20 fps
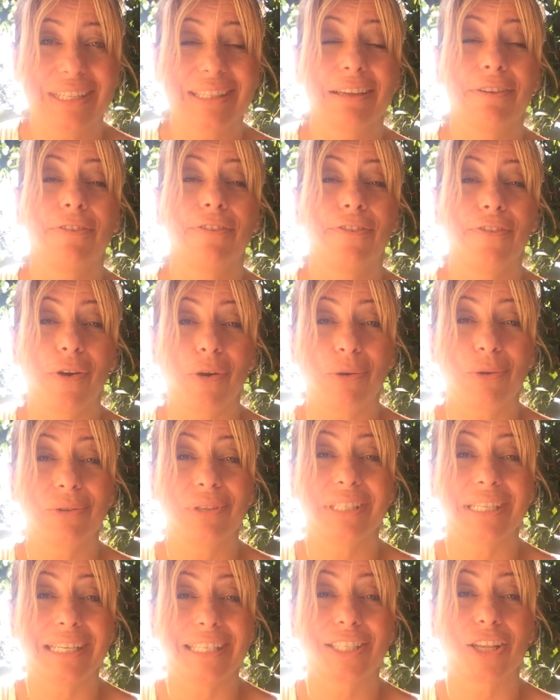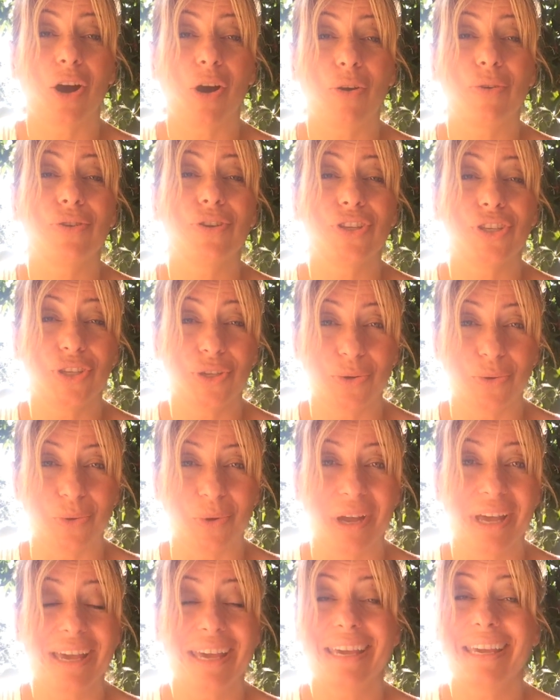The focus is on
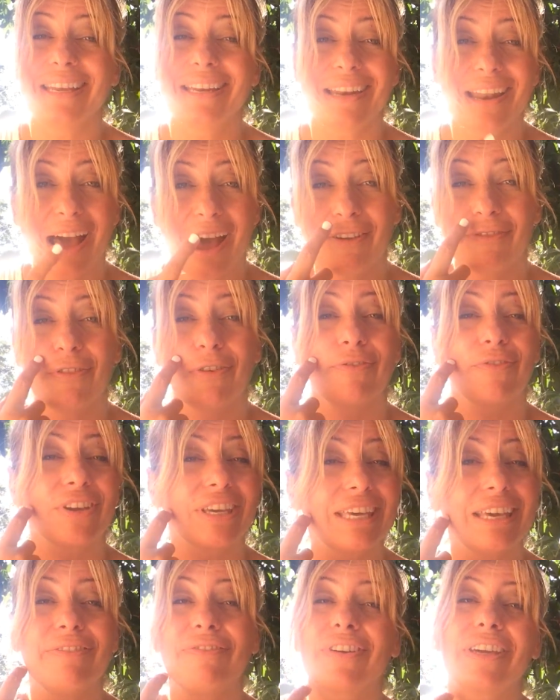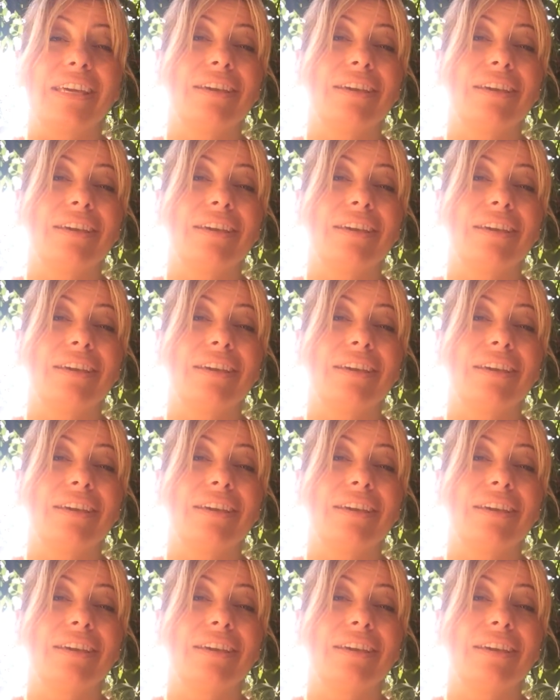you. Enough of give.